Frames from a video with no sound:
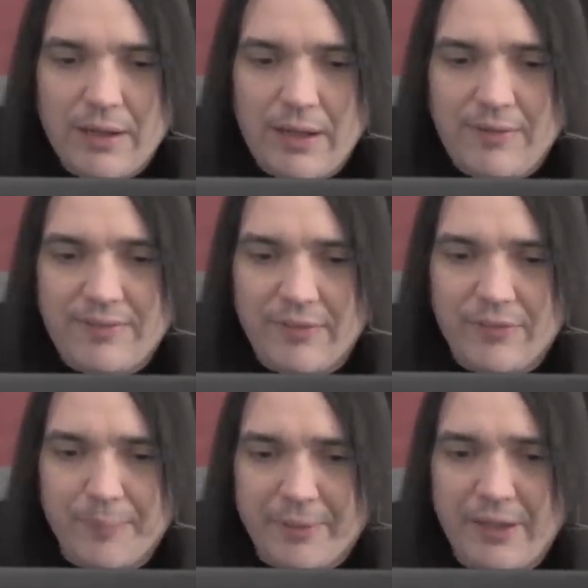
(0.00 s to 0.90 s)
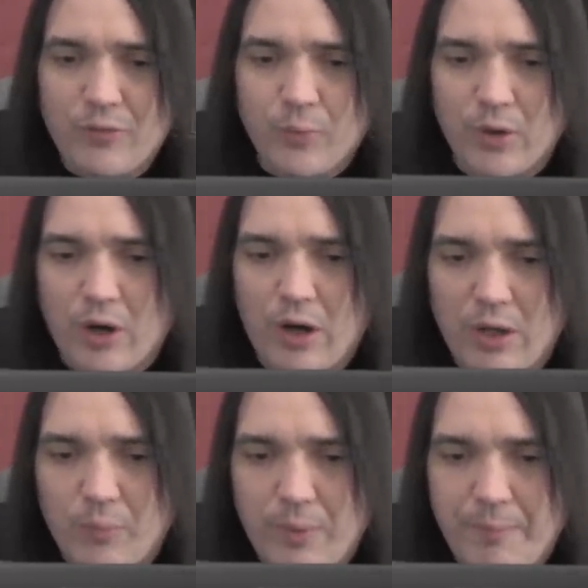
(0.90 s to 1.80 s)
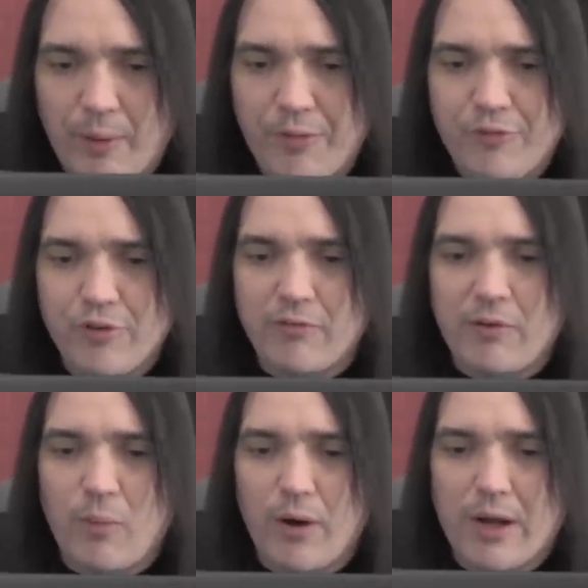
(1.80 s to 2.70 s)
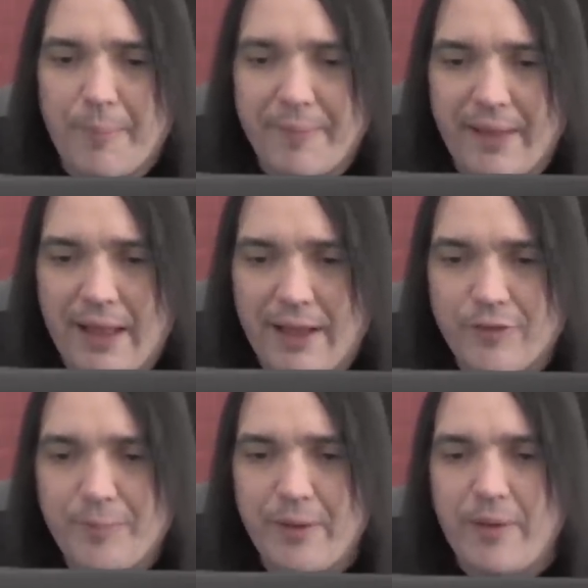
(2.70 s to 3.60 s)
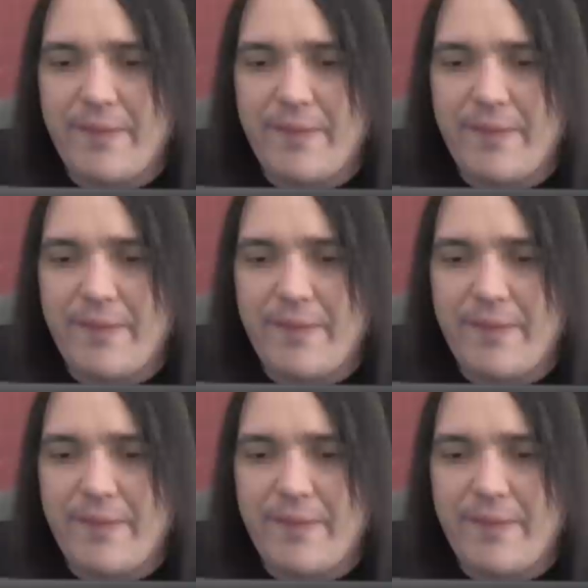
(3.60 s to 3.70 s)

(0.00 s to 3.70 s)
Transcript: It says the police were called when both children woke up in the hospital.